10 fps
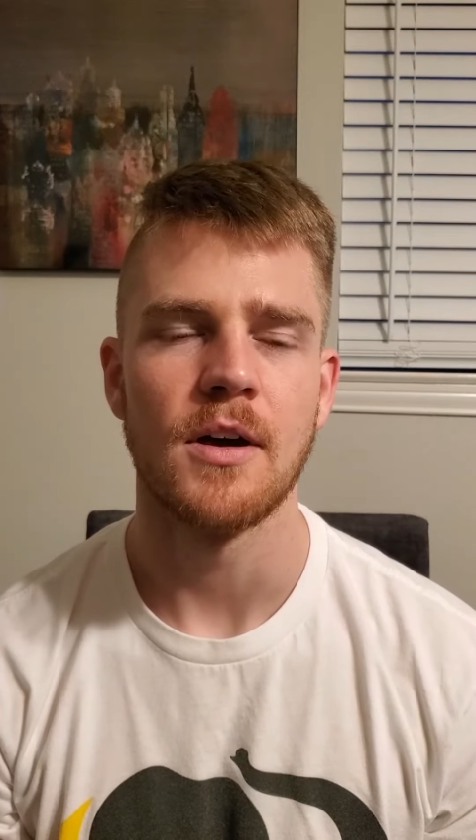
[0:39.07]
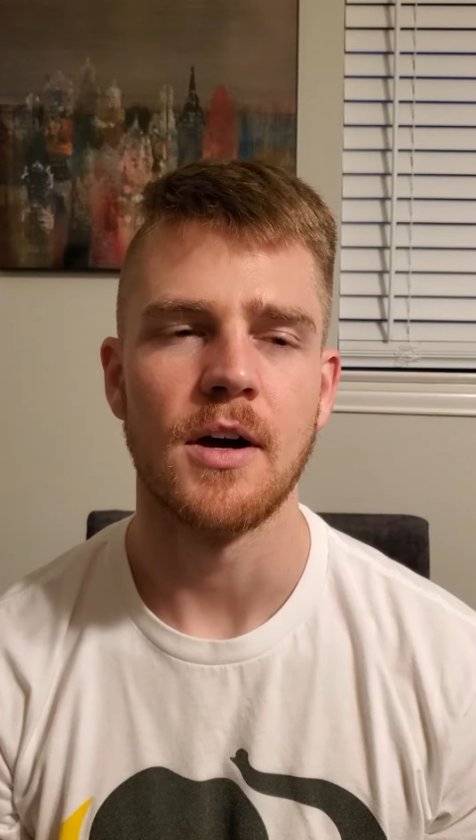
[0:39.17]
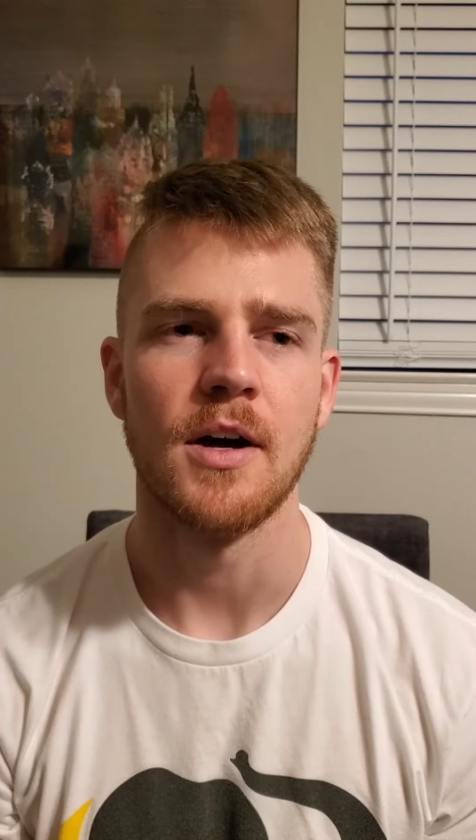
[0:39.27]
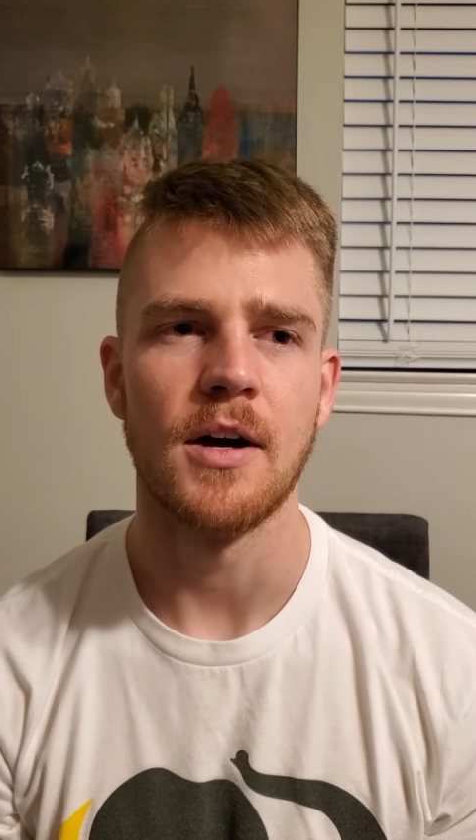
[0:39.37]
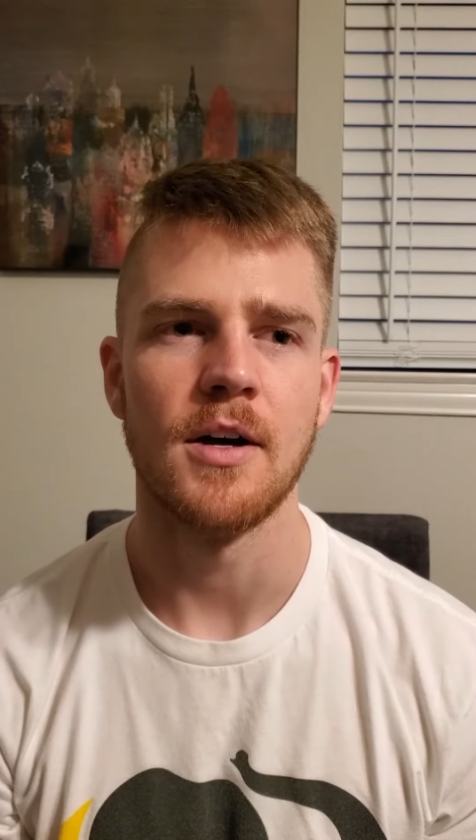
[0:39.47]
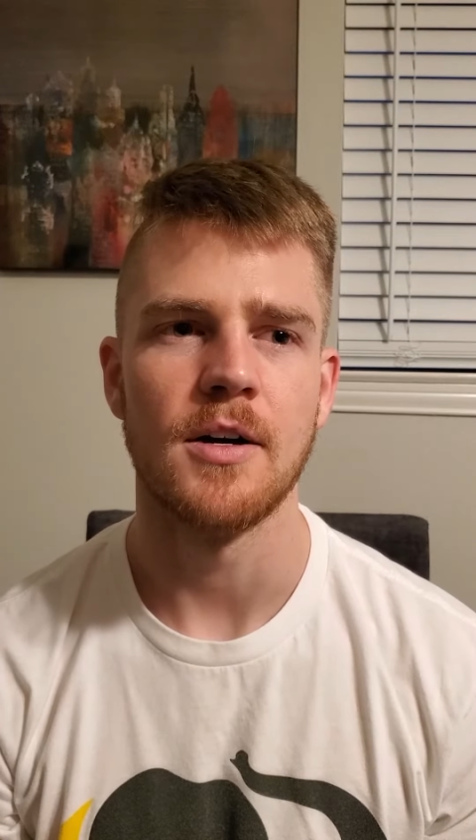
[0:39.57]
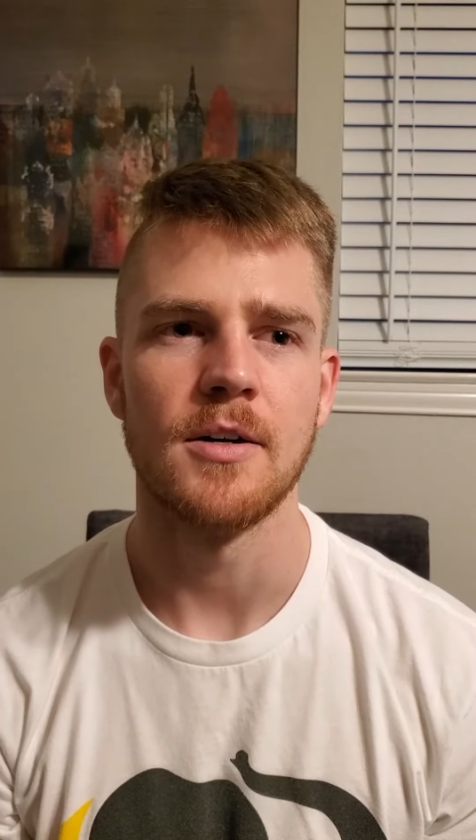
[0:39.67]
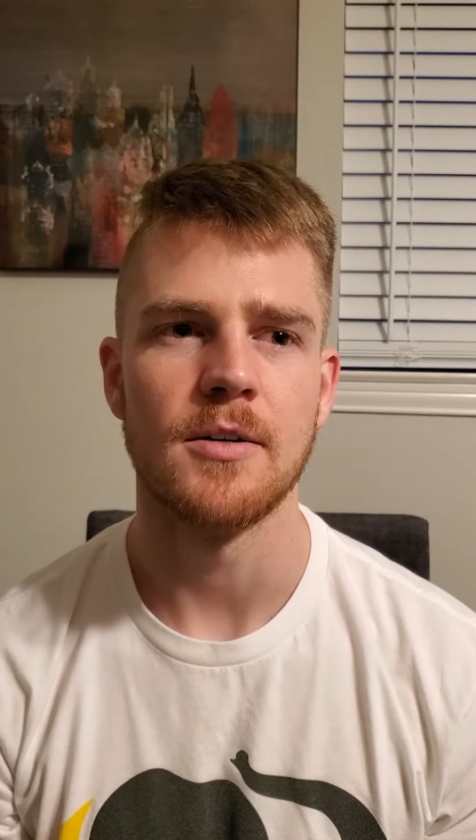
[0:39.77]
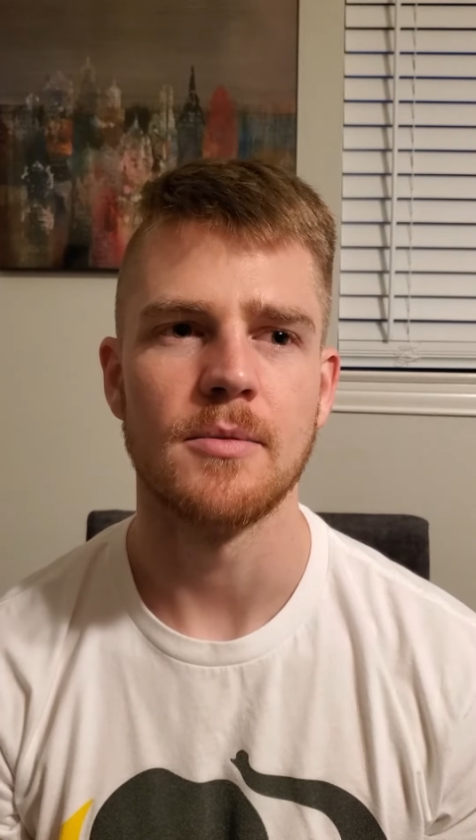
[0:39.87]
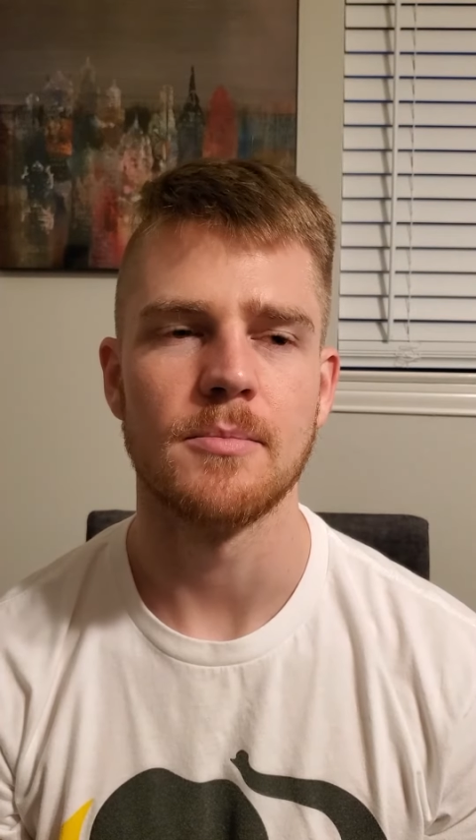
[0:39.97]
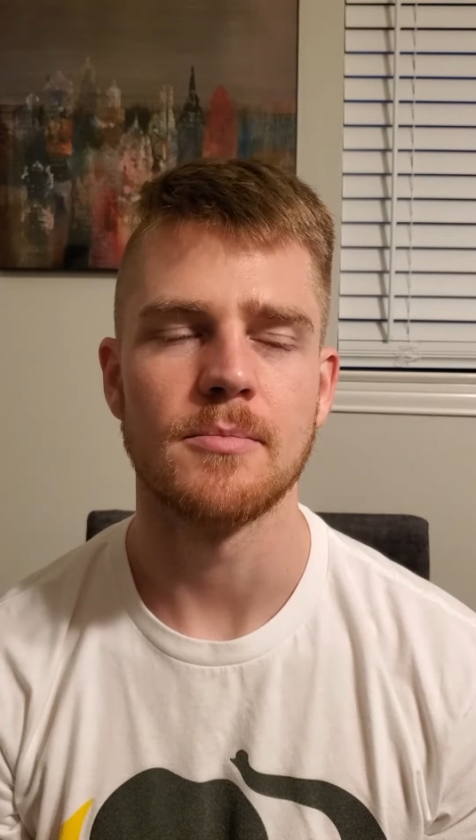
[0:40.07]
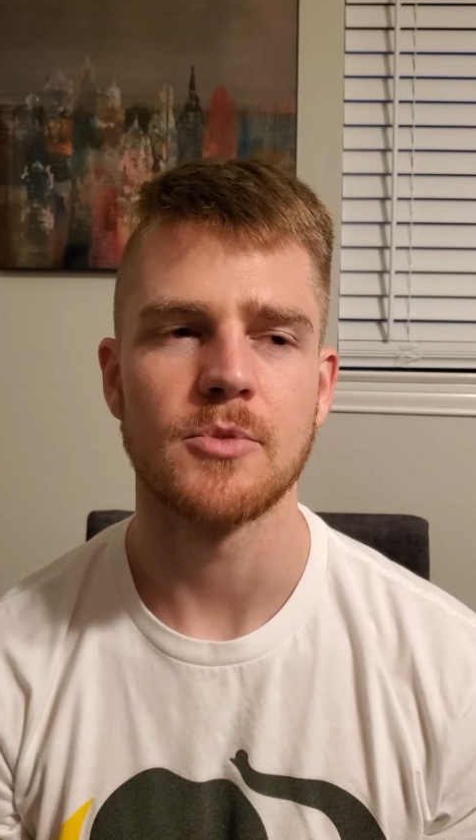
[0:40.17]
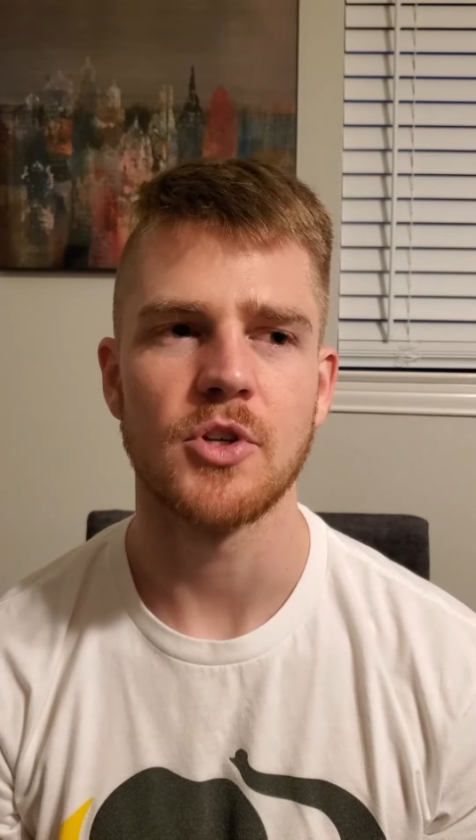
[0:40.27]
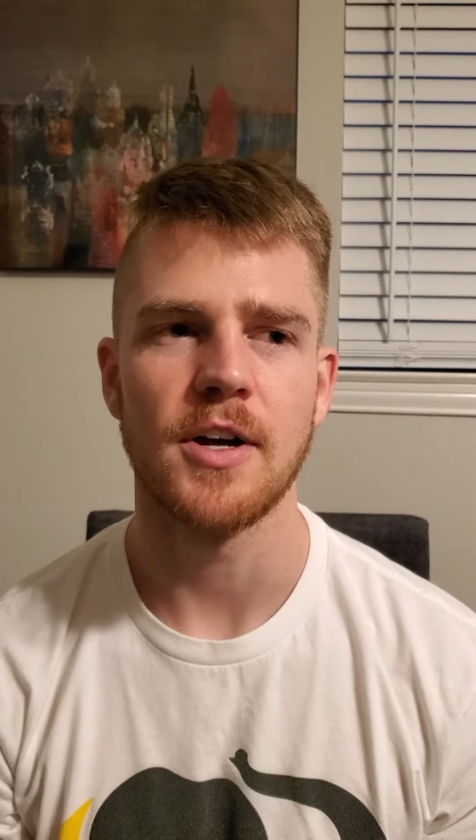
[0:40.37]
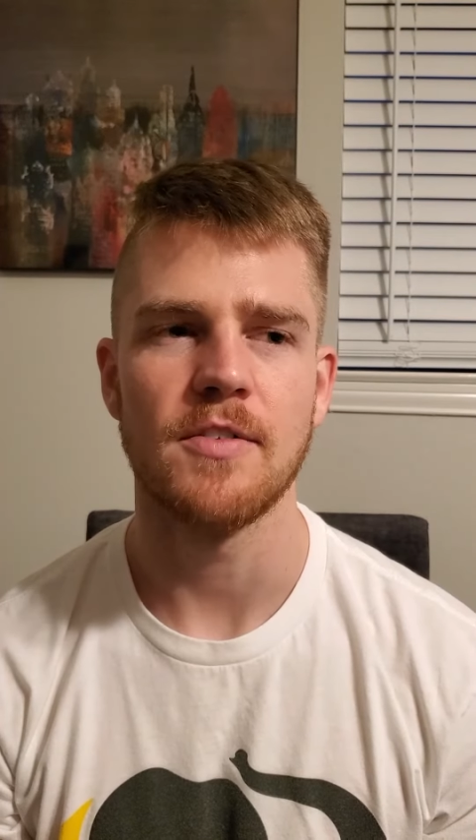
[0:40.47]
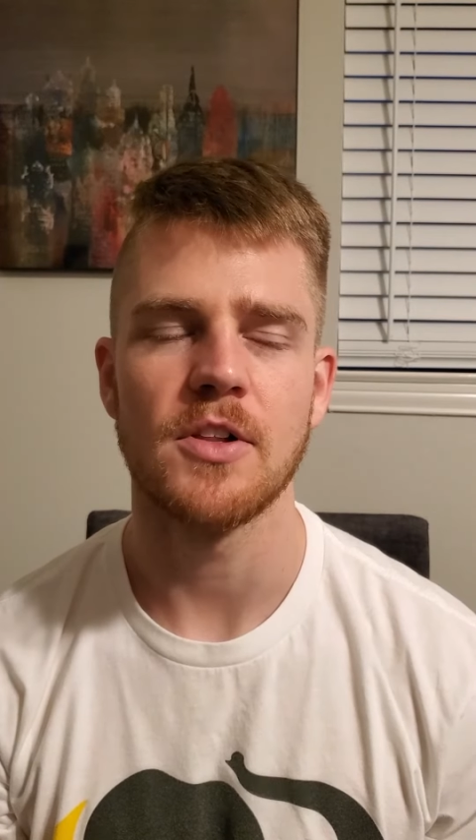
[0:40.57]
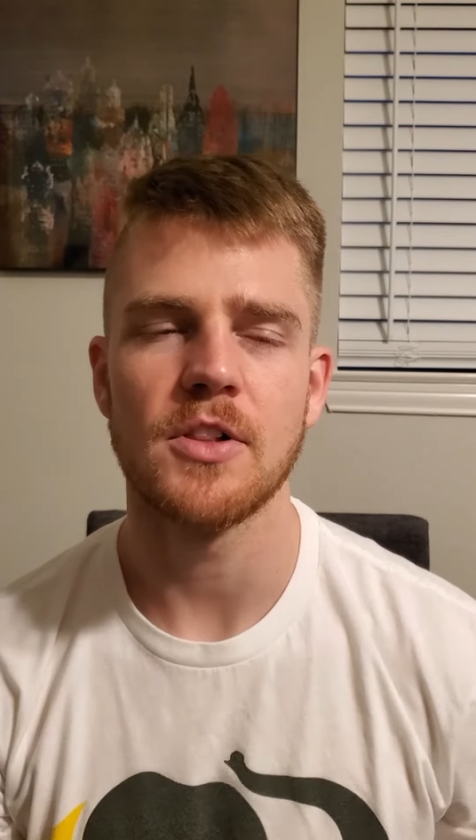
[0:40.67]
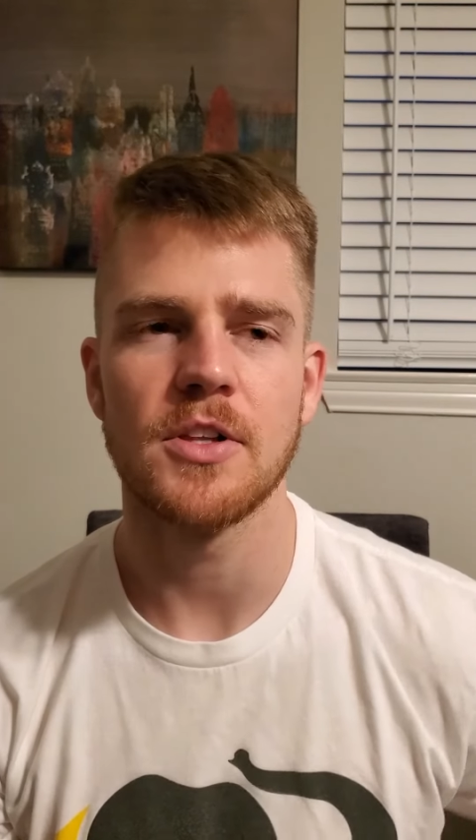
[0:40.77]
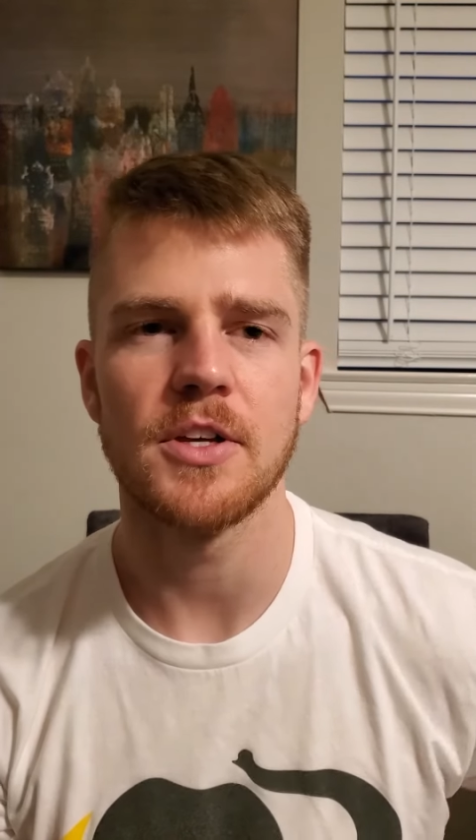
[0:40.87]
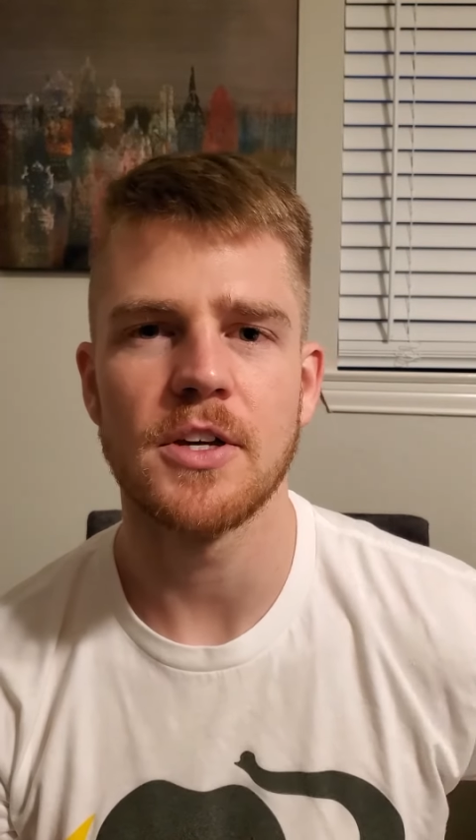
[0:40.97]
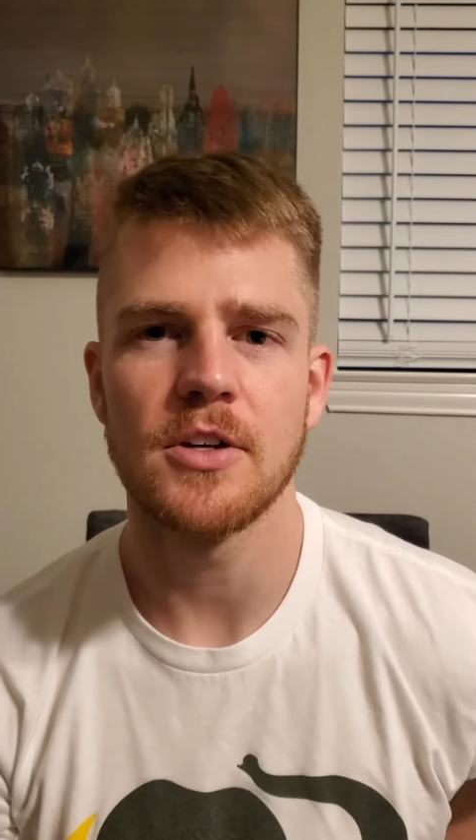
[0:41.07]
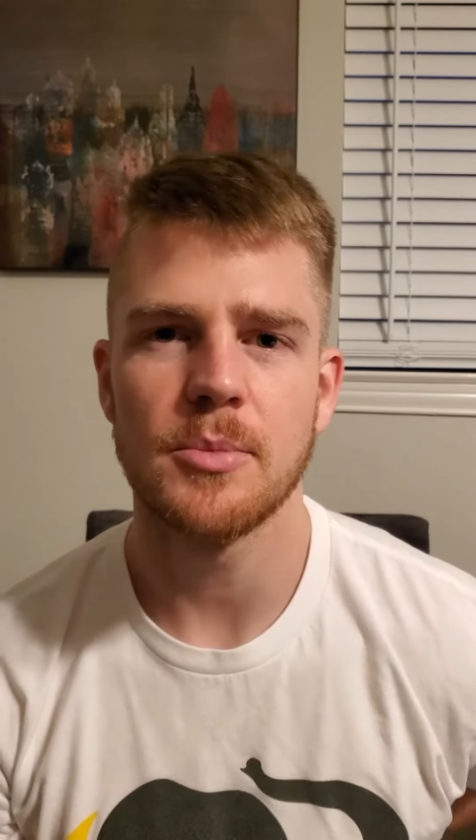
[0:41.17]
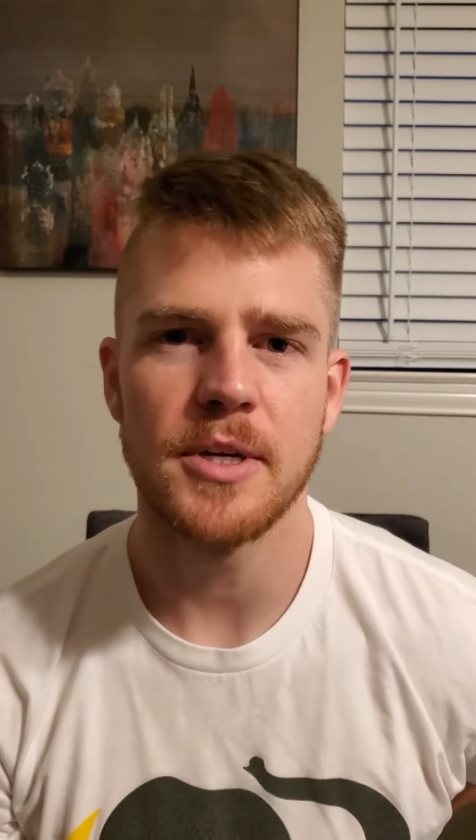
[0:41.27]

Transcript: Um, still have a little